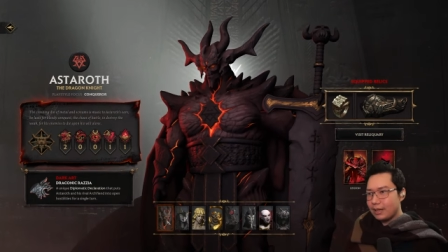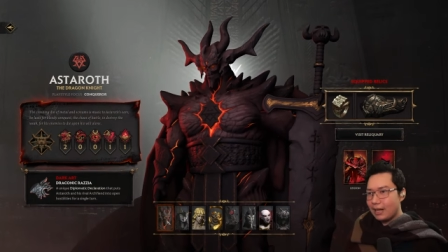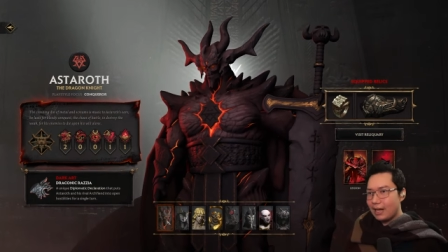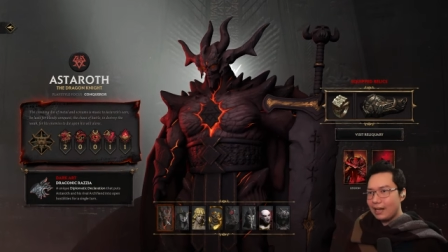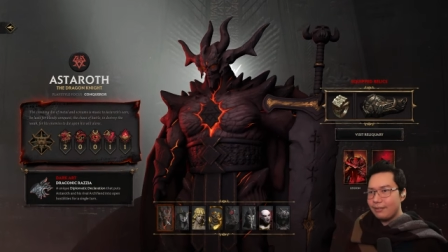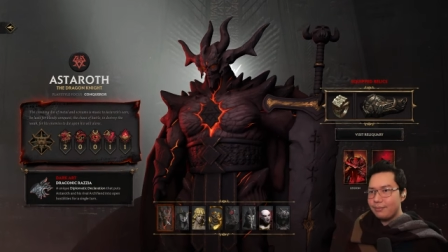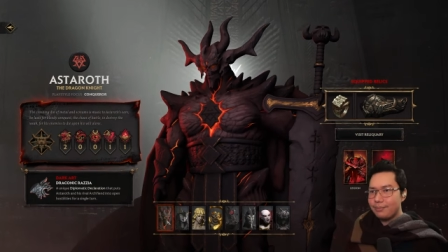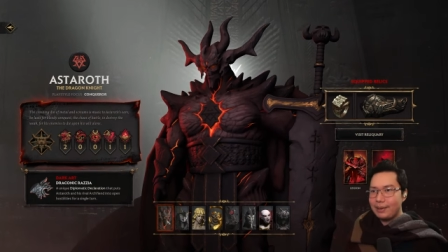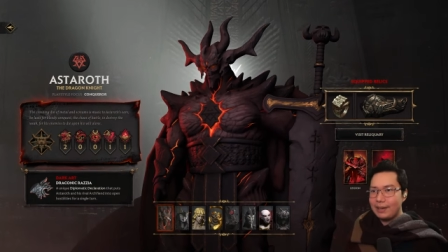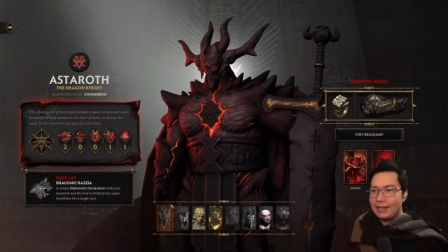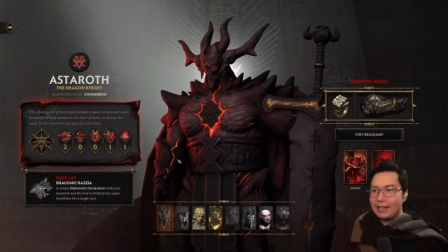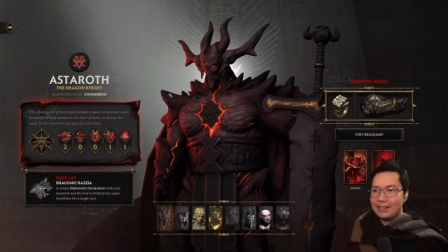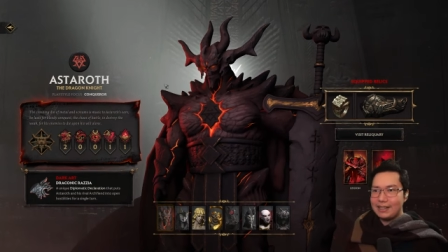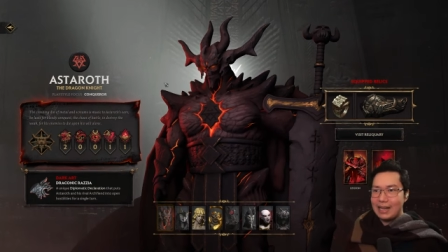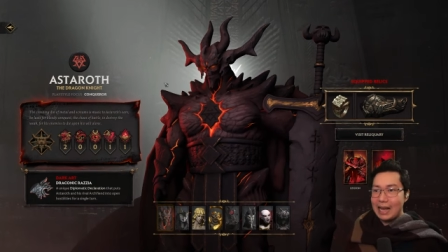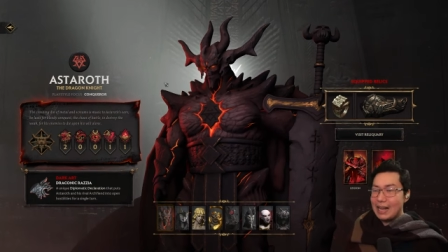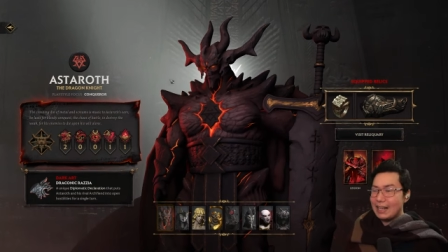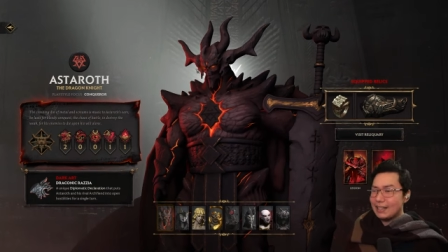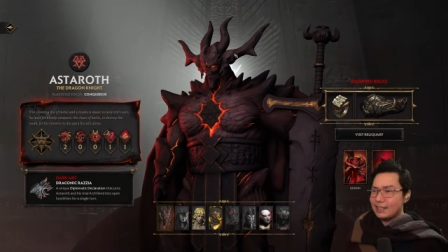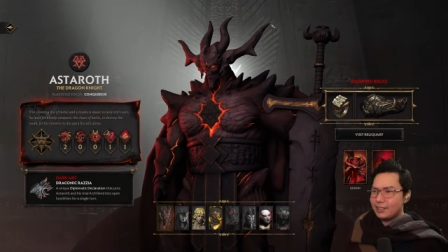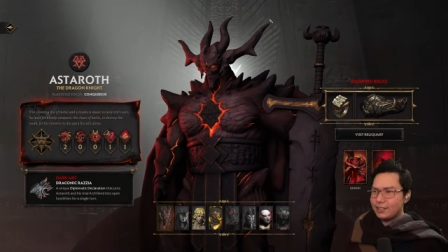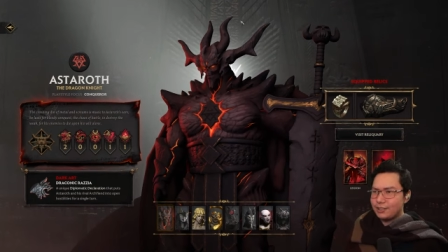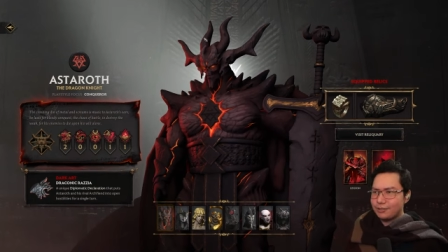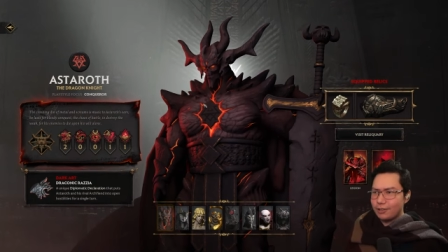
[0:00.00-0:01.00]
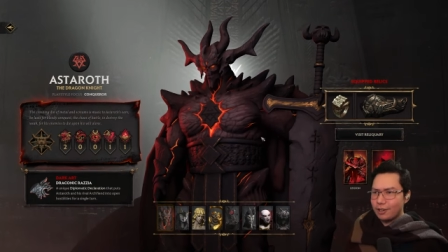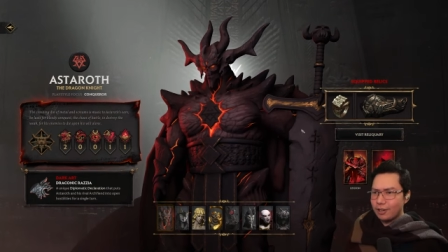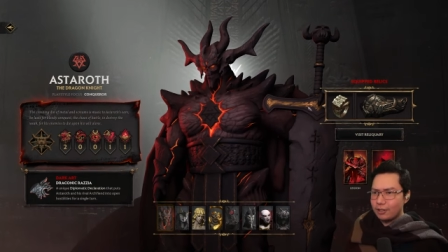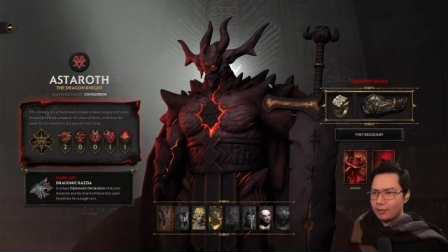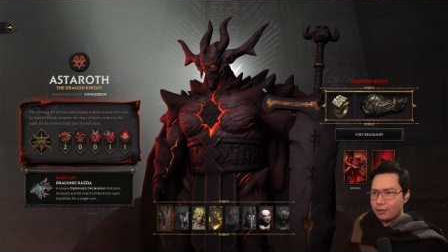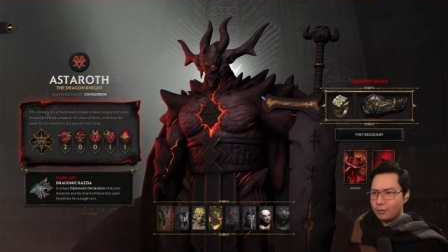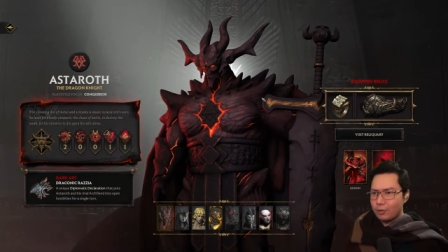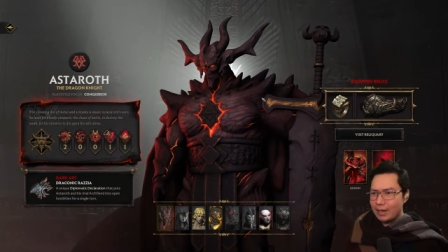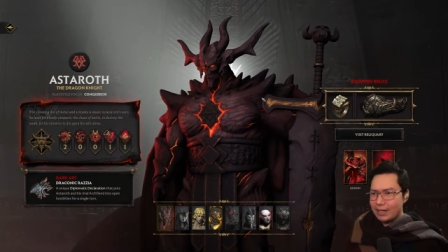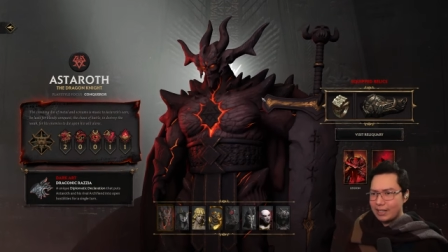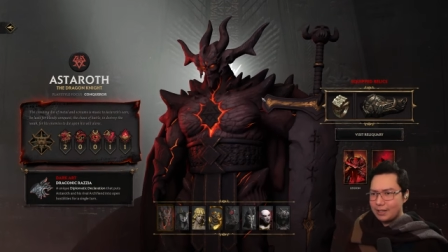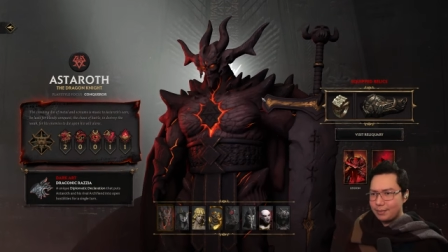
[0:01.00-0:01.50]
I've played Astaroth
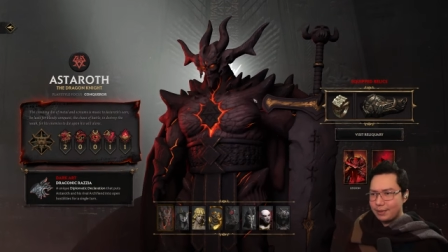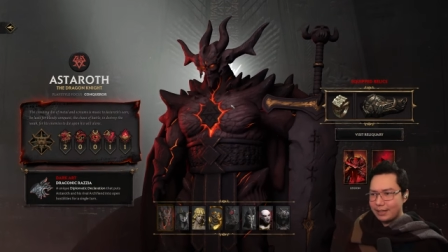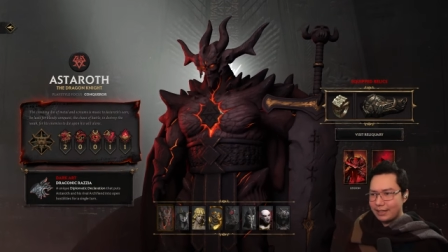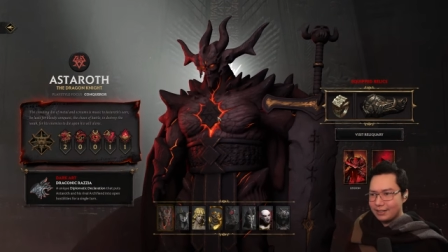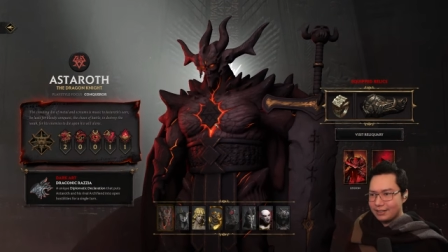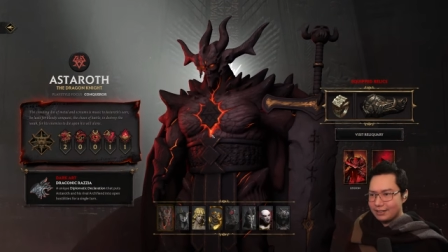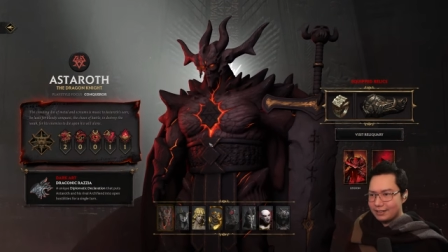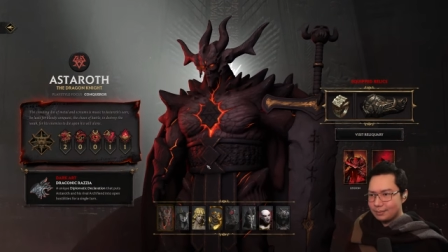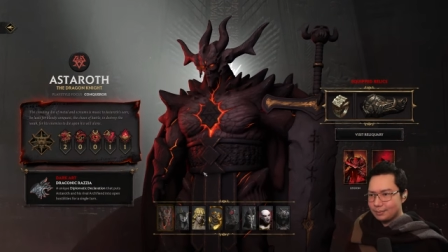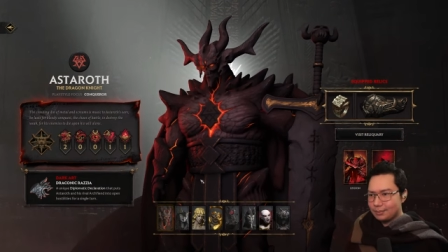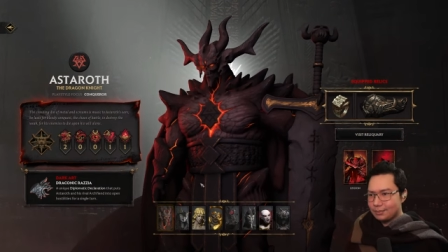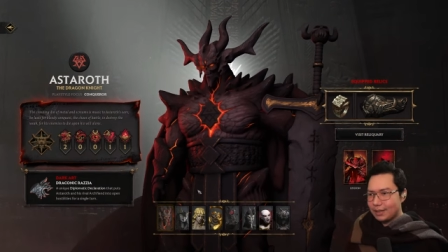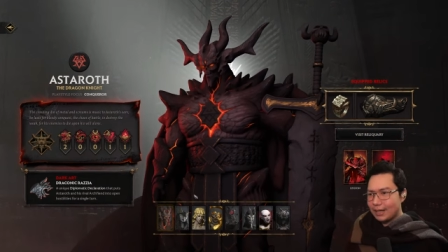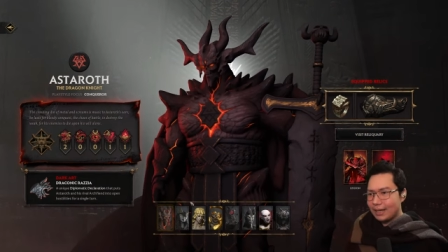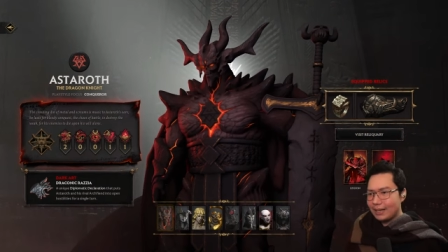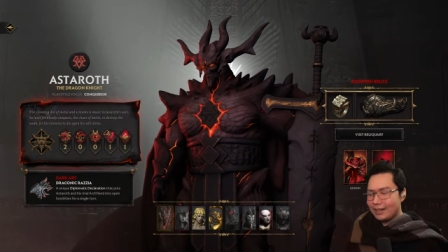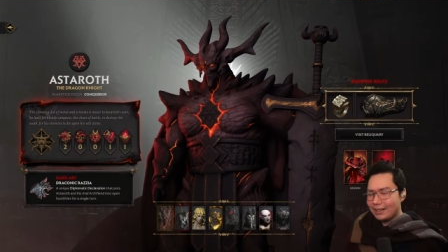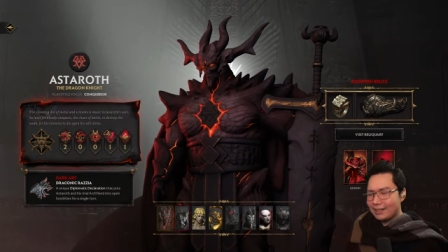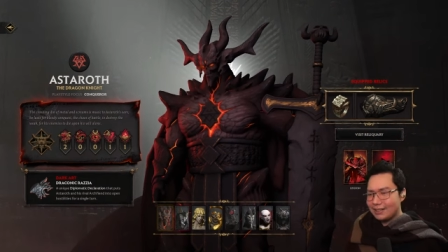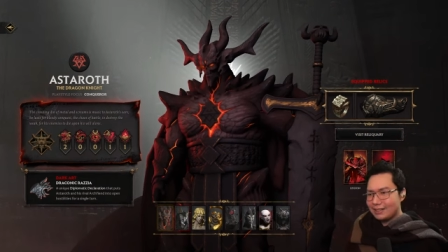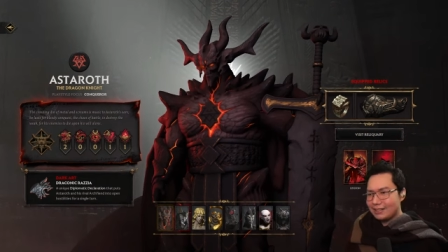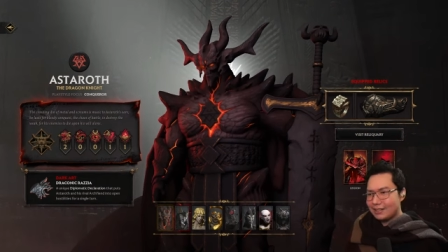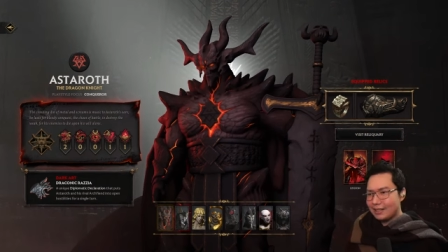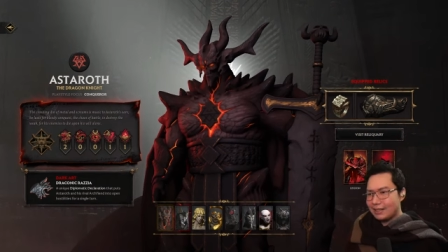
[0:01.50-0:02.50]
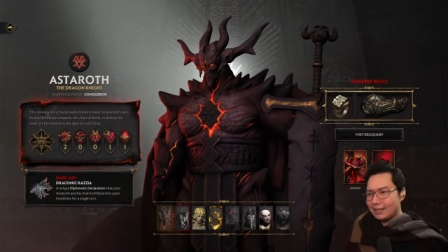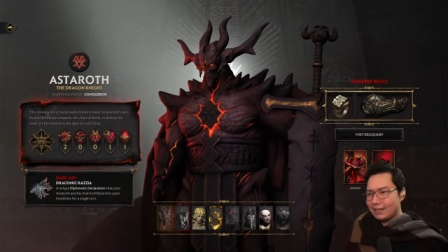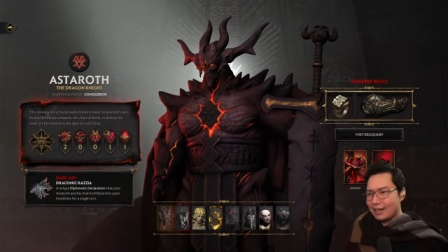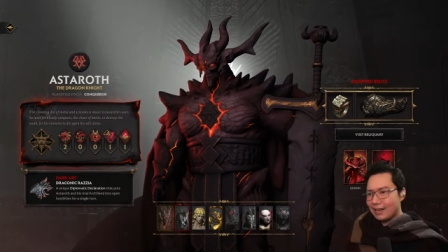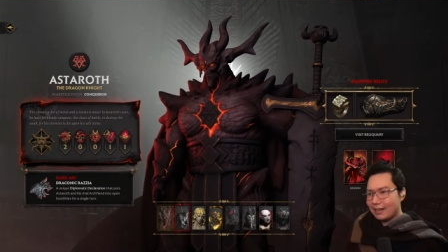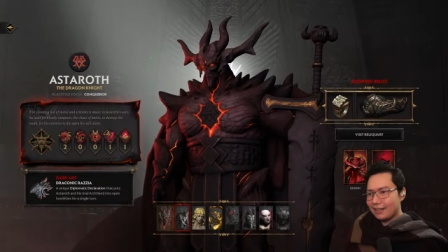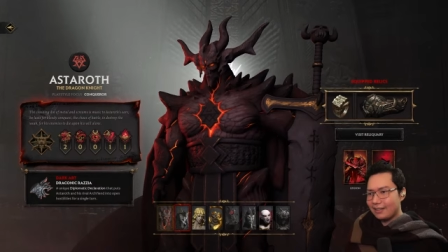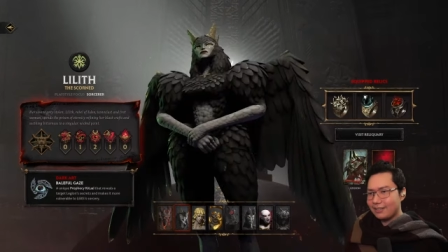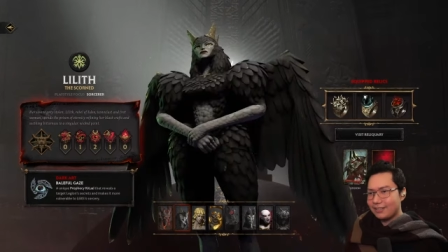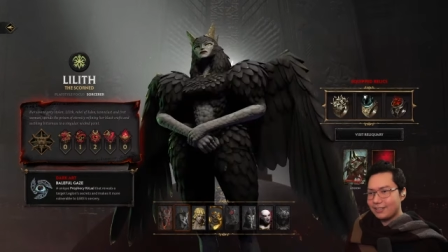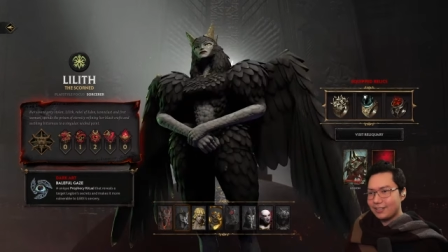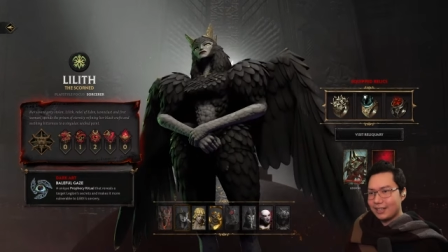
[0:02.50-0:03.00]
quite a bit. I understand
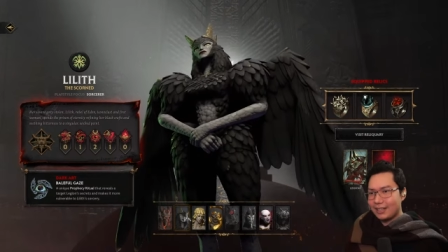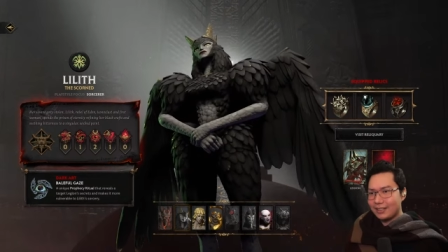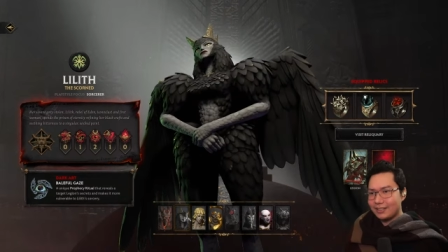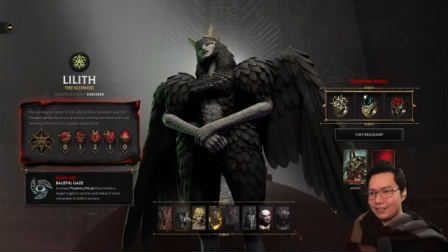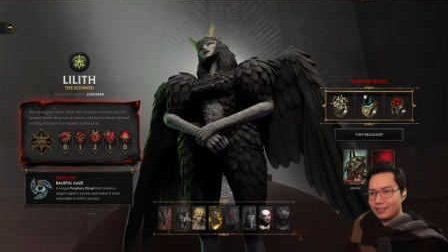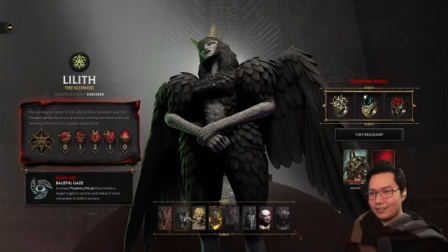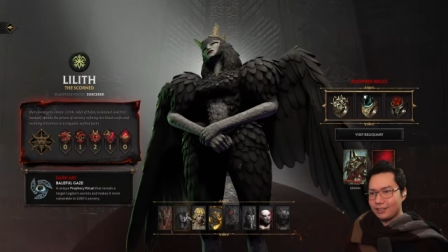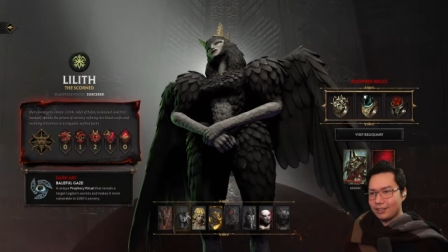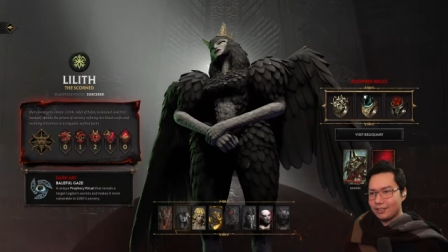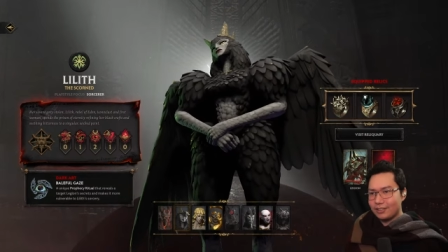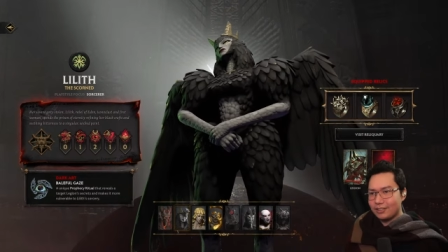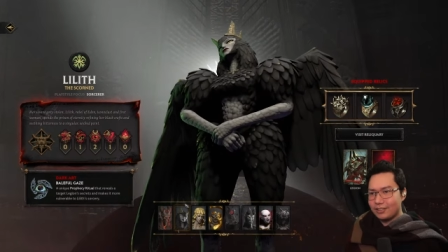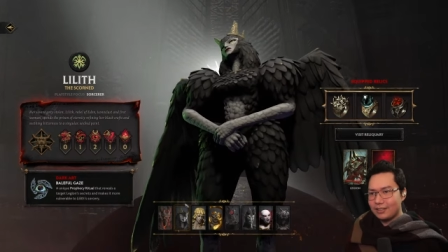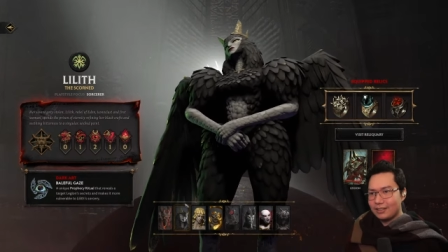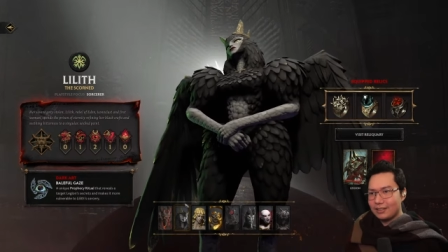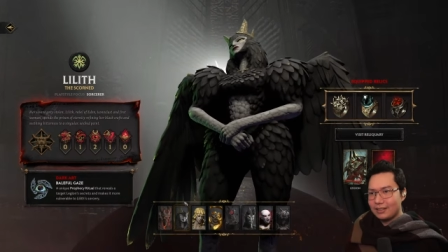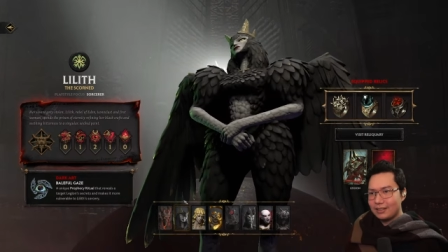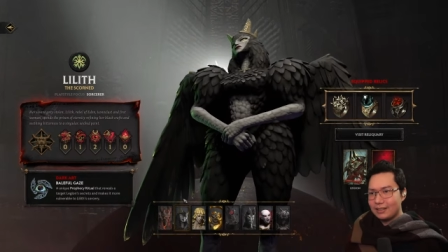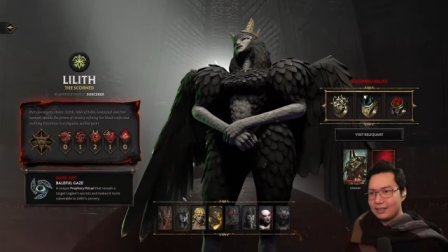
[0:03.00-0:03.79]
Astaroth.